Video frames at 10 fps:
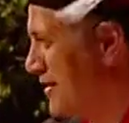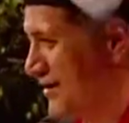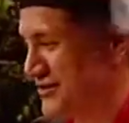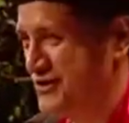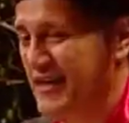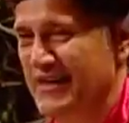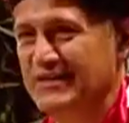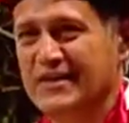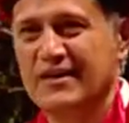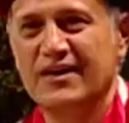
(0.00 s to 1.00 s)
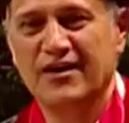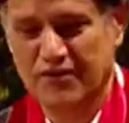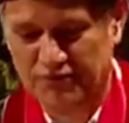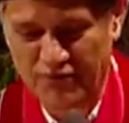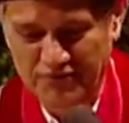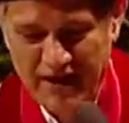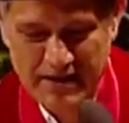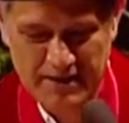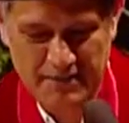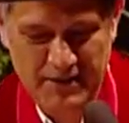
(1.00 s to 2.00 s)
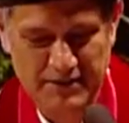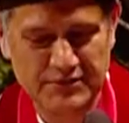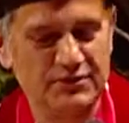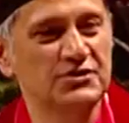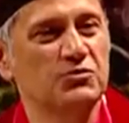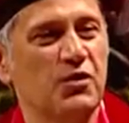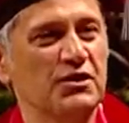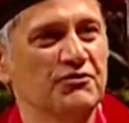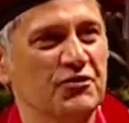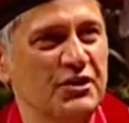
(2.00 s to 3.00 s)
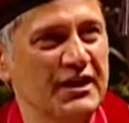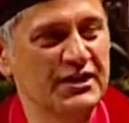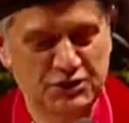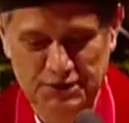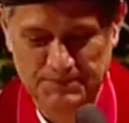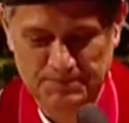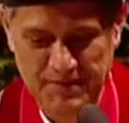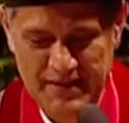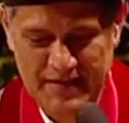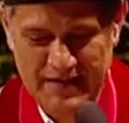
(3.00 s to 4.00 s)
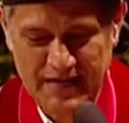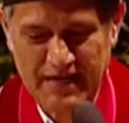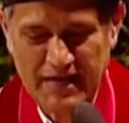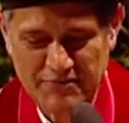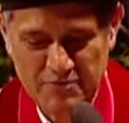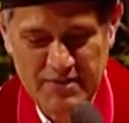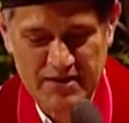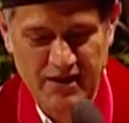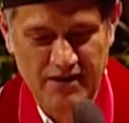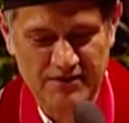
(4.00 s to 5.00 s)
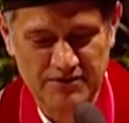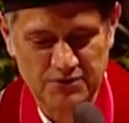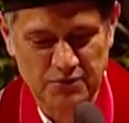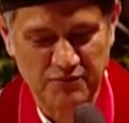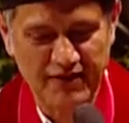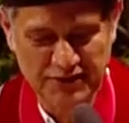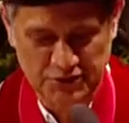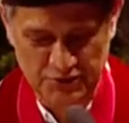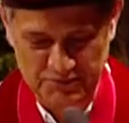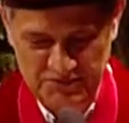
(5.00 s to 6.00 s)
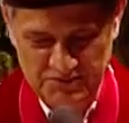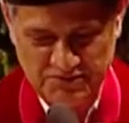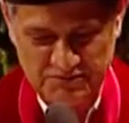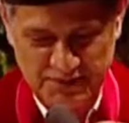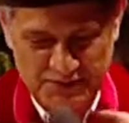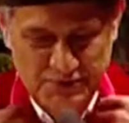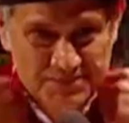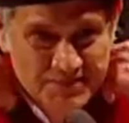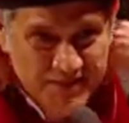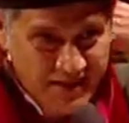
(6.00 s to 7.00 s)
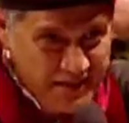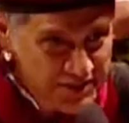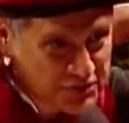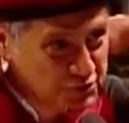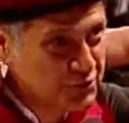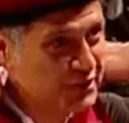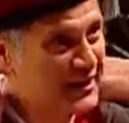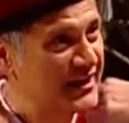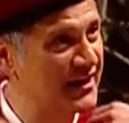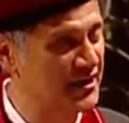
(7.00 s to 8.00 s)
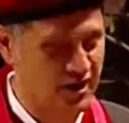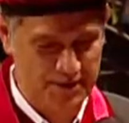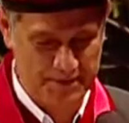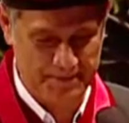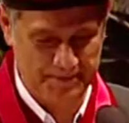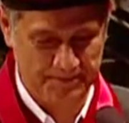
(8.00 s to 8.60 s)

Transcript: be here tonight, for inviting me to this wonderful occasion and giving me the honor to provide your commencement speech. It is truly an honor.